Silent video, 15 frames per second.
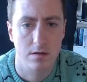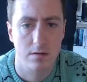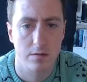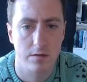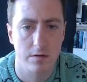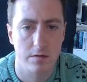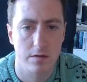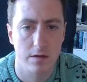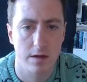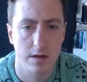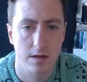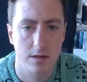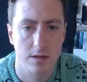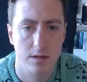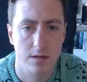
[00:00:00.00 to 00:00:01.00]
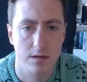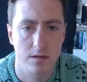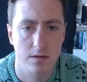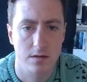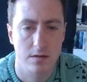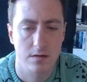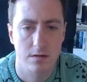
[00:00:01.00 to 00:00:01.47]
we do this,
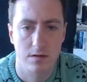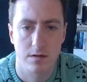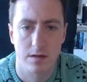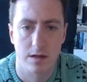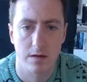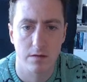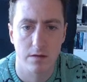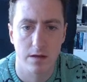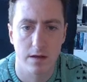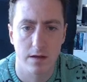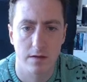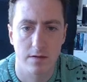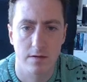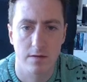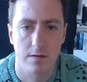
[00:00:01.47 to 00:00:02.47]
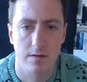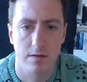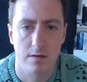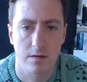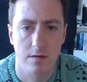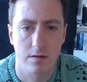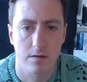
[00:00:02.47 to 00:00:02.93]
they do this,
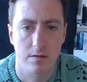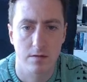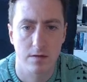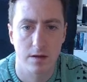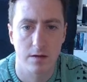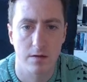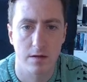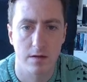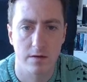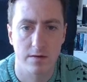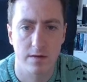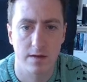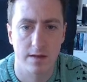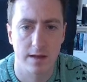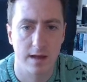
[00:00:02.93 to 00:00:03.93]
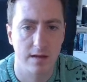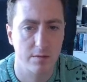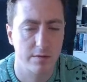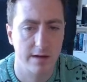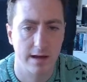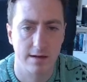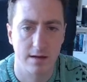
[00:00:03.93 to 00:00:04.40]
they do this, and the king's
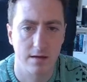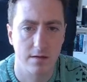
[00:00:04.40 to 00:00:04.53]
protecting.